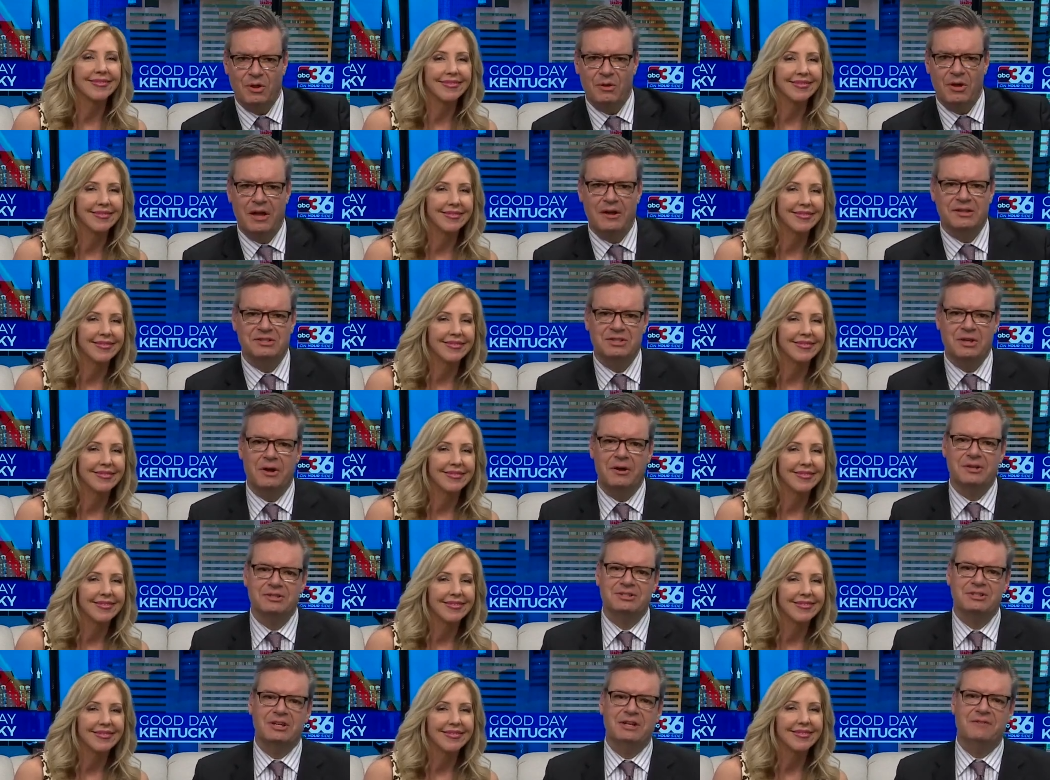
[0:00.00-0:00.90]
Speaker 1: Well, it's
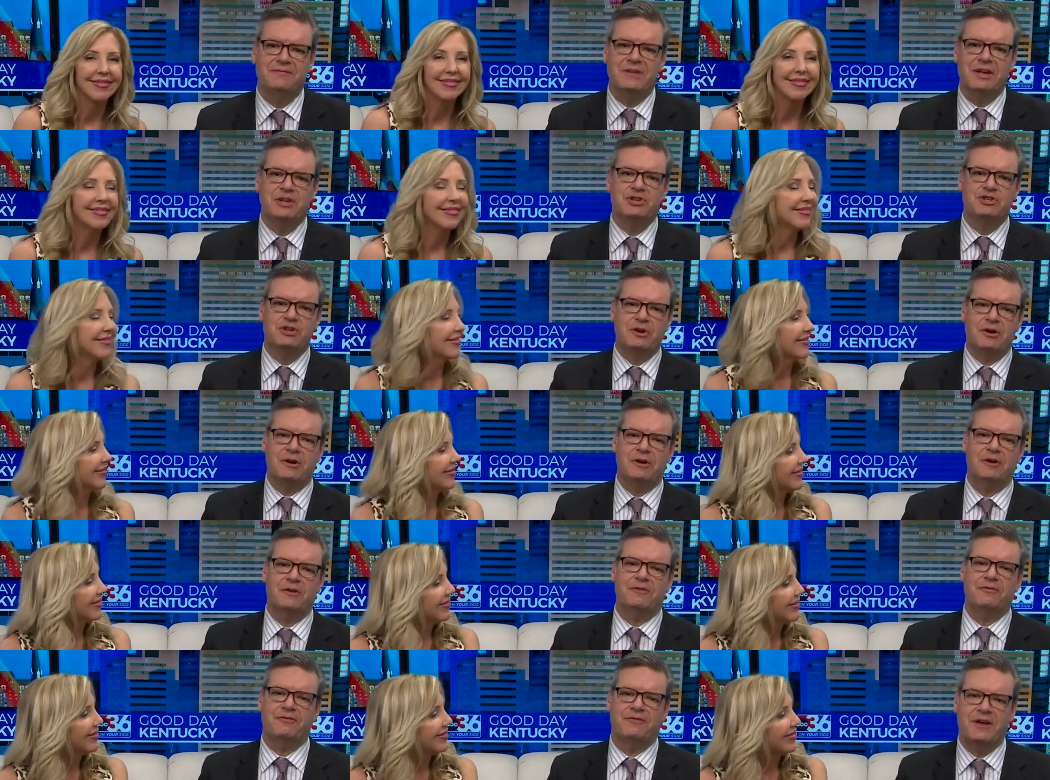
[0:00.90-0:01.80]
always an
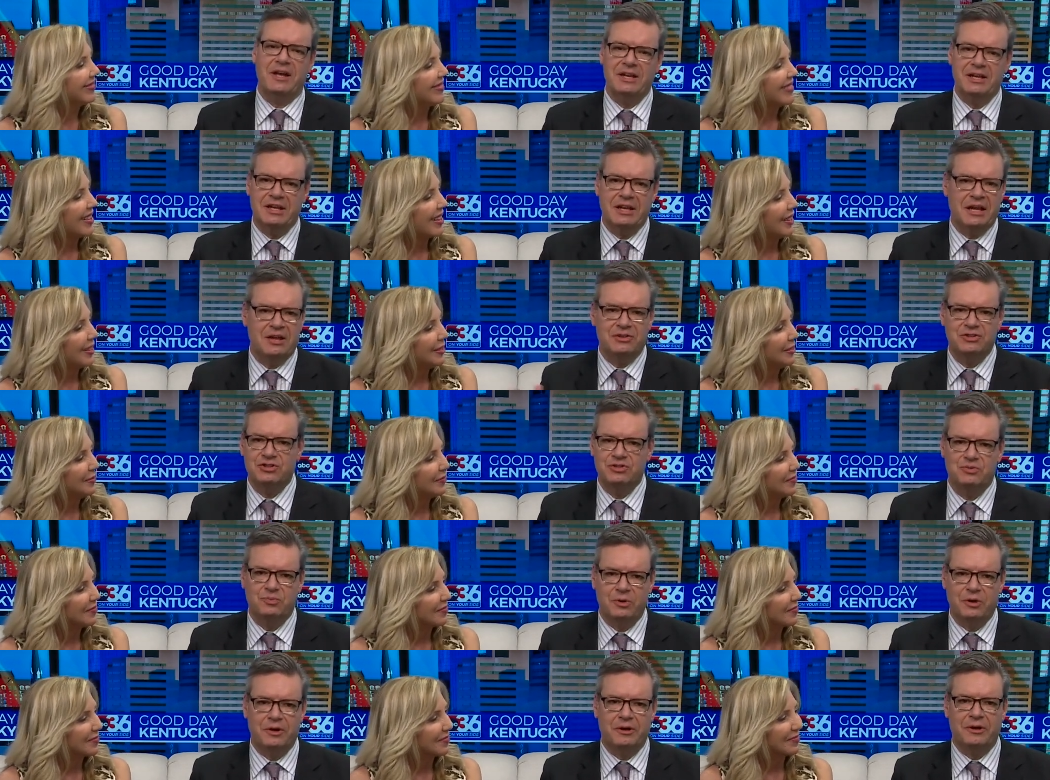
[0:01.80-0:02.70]
adventure finding out
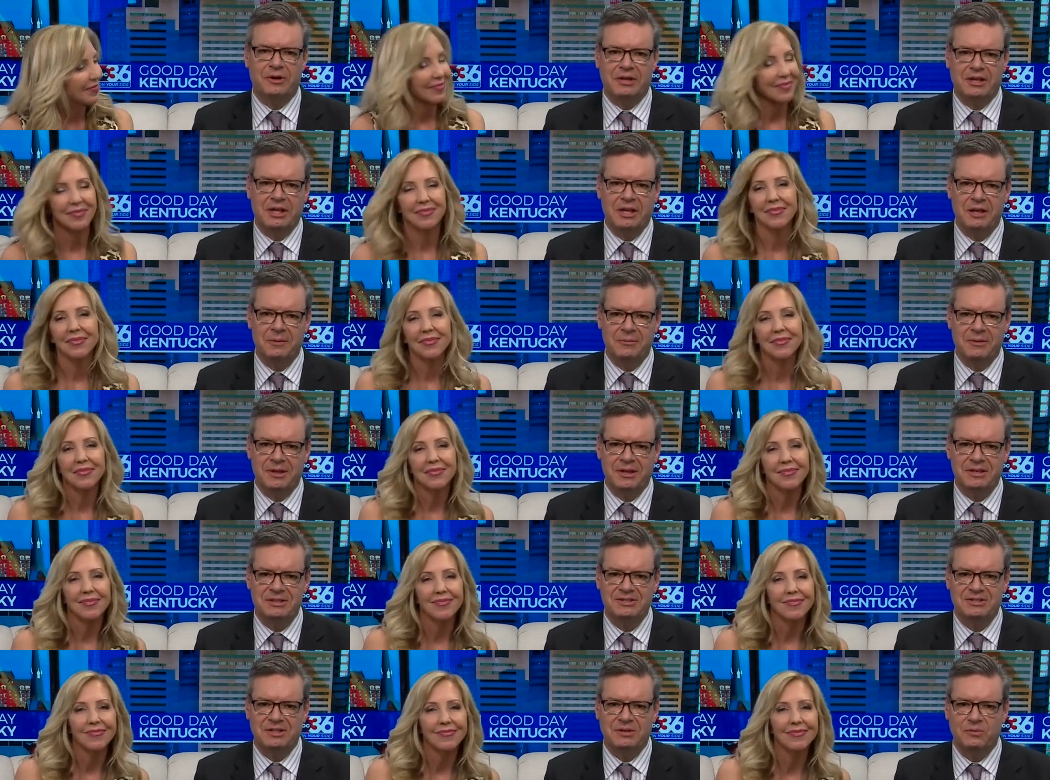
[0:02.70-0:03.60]
just where Kim
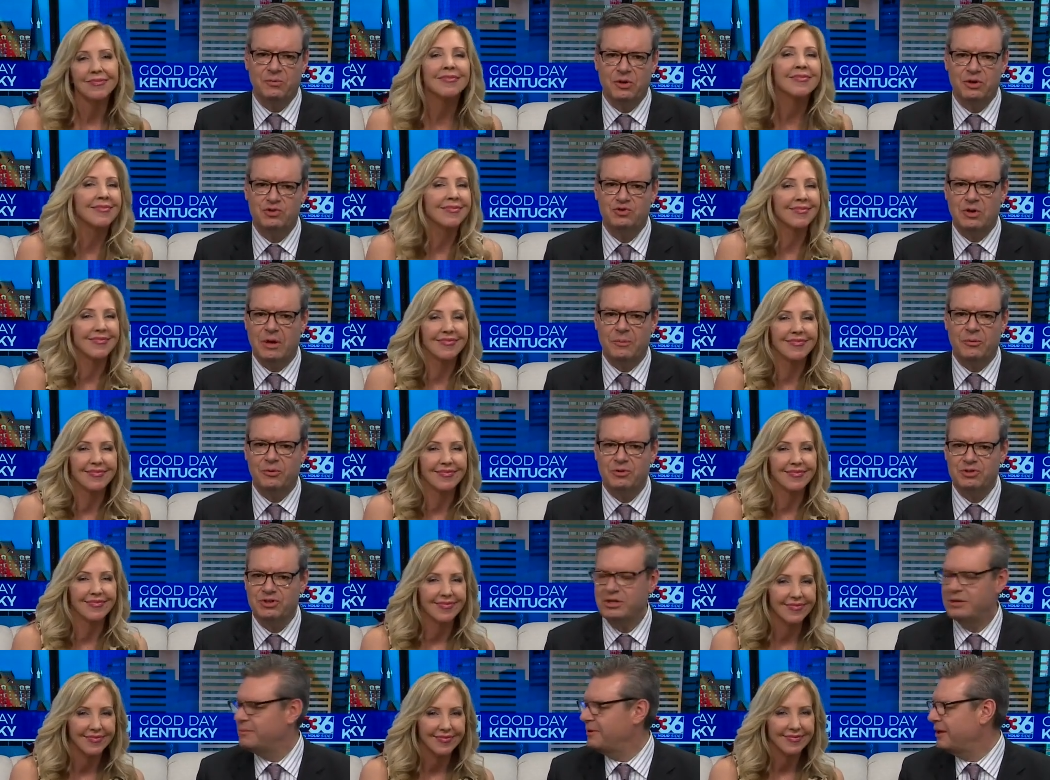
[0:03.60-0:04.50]
is and what
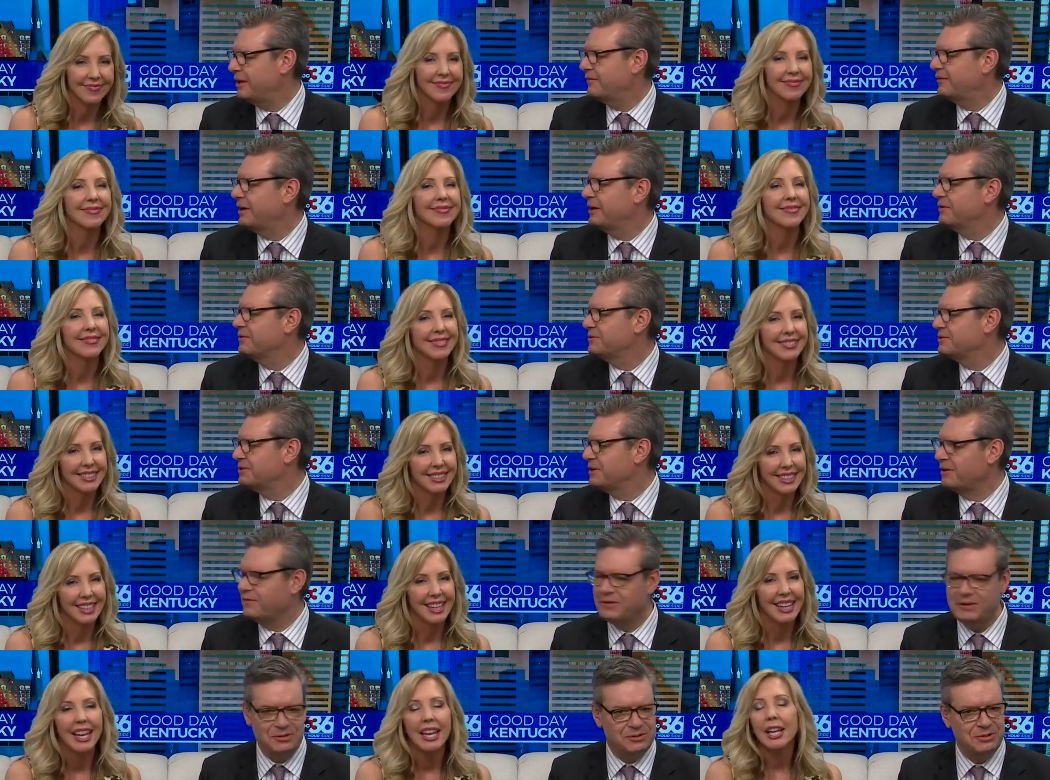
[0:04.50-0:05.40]
trouble she may have gotten
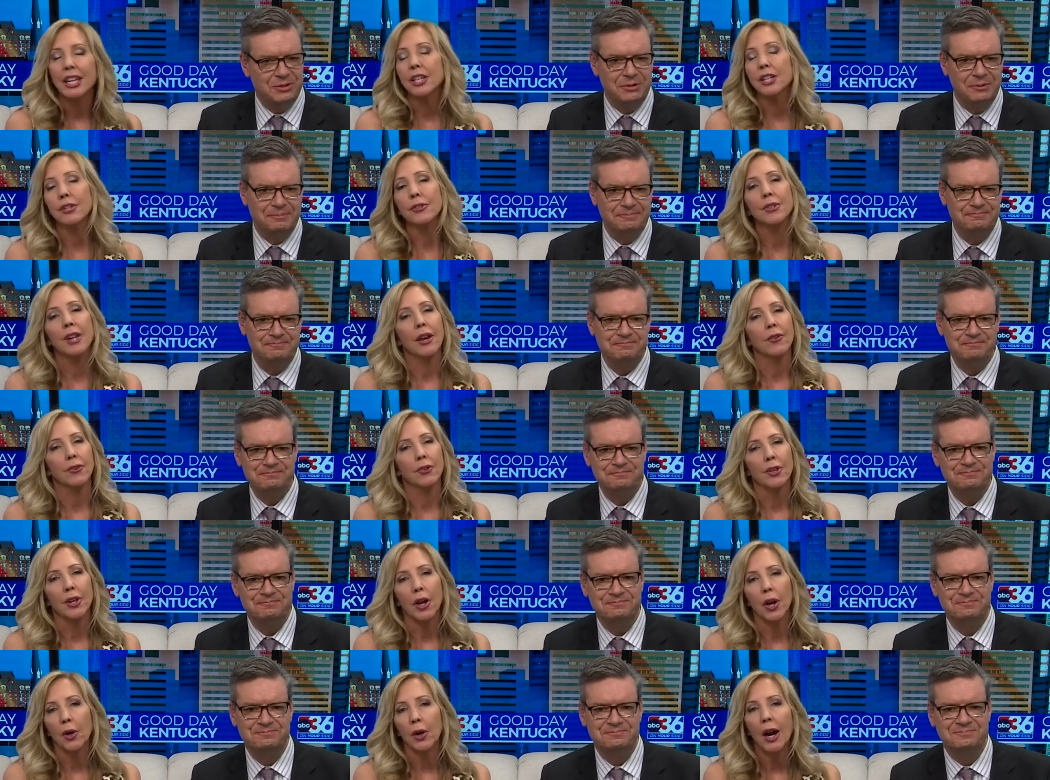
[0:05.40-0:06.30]
herself into. You
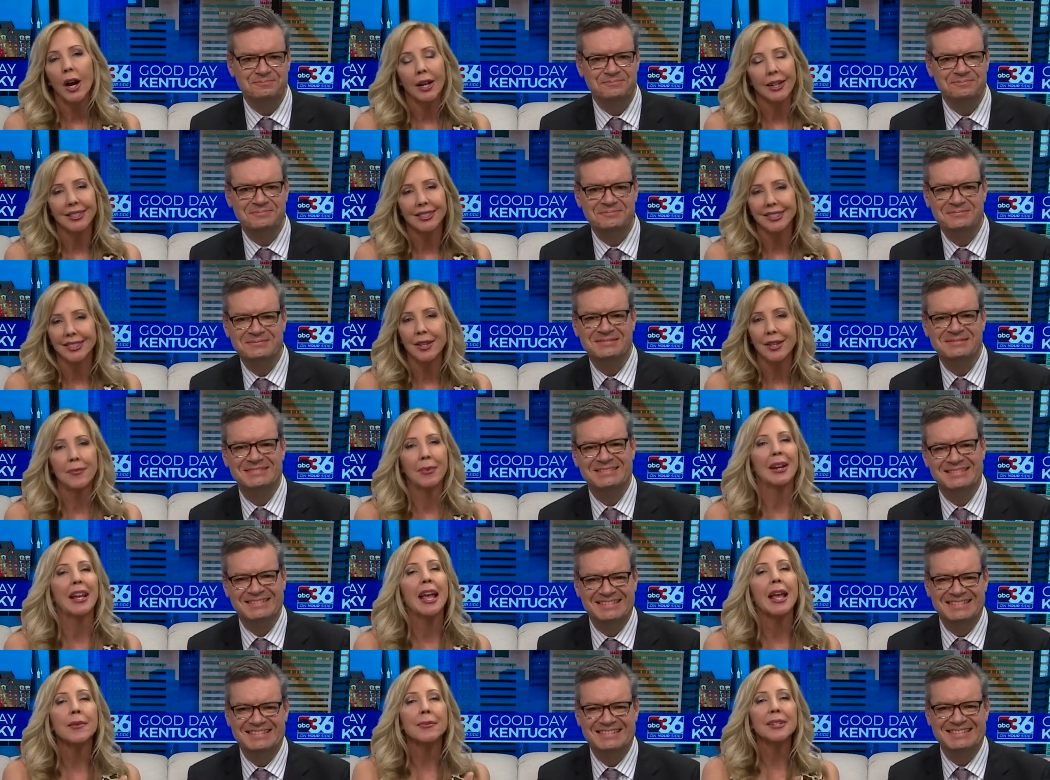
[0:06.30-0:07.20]
Speaker 2: never know, honestly.
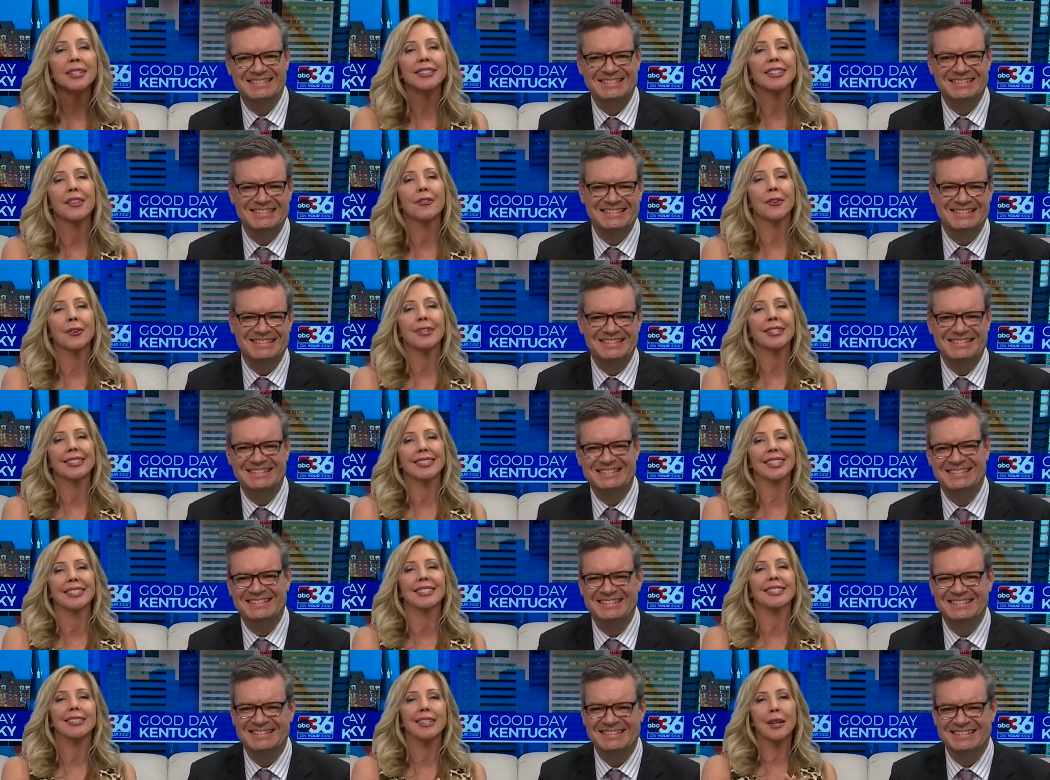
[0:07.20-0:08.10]
But ABC
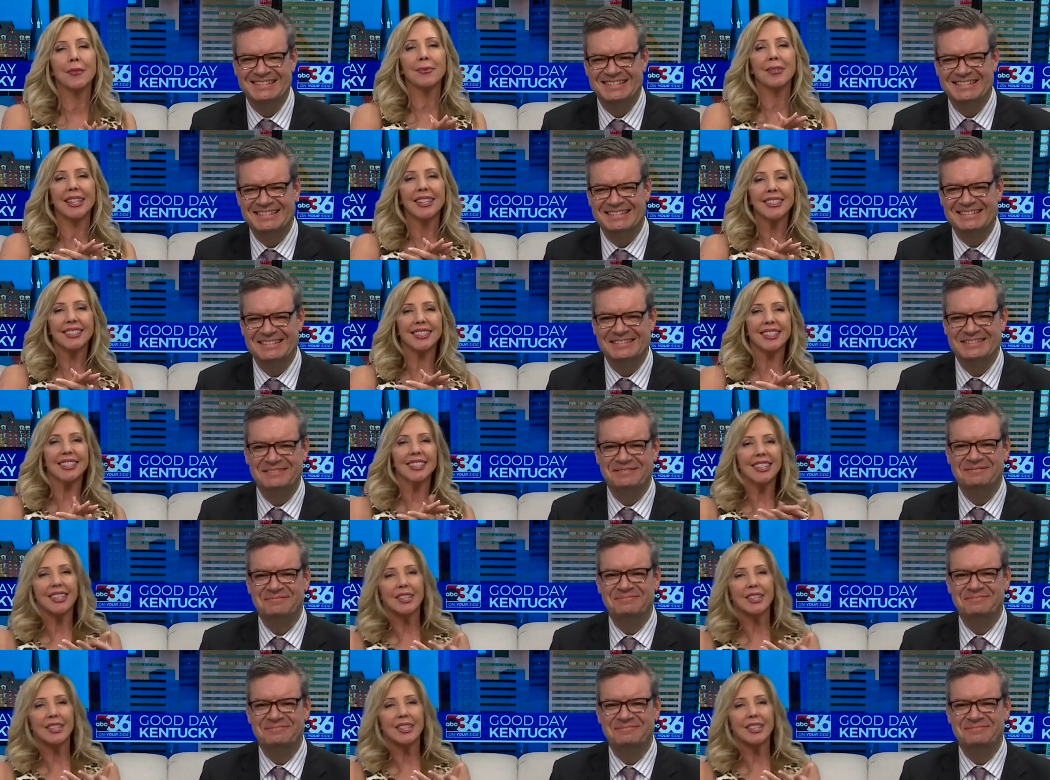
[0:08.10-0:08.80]
36's Kim Dixon